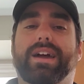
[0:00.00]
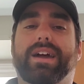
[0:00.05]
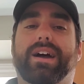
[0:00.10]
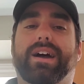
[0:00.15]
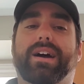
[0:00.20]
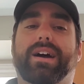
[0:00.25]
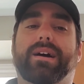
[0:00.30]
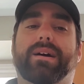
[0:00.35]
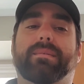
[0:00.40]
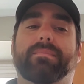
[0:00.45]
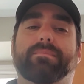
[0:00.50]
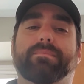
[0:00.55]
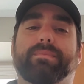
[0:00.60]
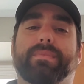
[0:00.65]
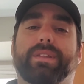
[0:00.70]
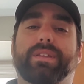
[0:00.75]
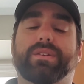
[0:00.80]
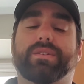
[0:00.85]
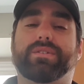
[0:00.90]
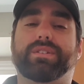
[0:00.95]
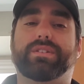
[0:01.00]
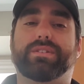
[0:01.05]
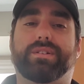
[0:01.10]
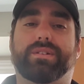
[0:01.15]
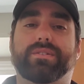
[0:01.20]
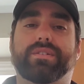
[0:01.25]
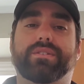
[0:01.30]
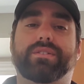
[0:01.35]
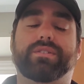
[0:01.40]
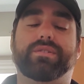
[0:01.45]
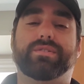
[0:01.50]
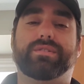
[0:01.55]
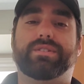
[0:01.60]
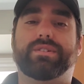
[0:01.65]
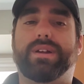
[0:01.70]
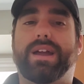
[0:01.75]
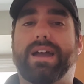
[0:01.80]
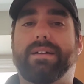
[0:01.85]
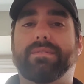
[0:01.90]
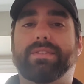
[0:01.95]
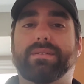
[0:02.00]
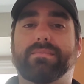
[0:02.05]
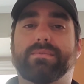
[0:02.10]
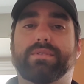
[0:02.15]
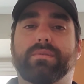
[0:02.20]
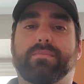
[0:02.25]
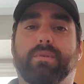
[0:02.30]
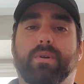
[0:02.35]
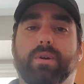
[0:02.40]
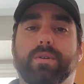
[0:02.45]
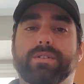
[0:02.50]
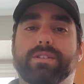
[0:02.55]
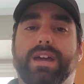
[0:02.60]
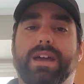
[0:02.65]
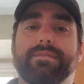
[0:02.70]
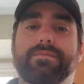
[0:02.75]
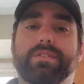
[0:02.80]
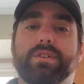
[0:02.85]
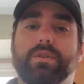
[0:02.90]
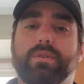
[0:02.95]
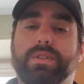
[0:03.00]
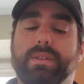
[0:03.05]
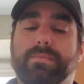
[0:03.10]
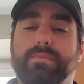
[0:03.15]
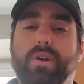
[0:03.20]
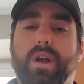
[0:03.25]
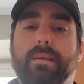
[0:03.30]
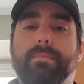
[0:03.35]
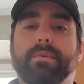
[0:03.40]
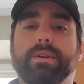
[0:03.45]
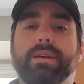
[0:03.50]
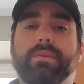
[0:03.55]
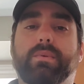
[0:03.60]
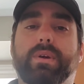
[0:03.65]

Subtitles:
You're having the bird's eye view of the property,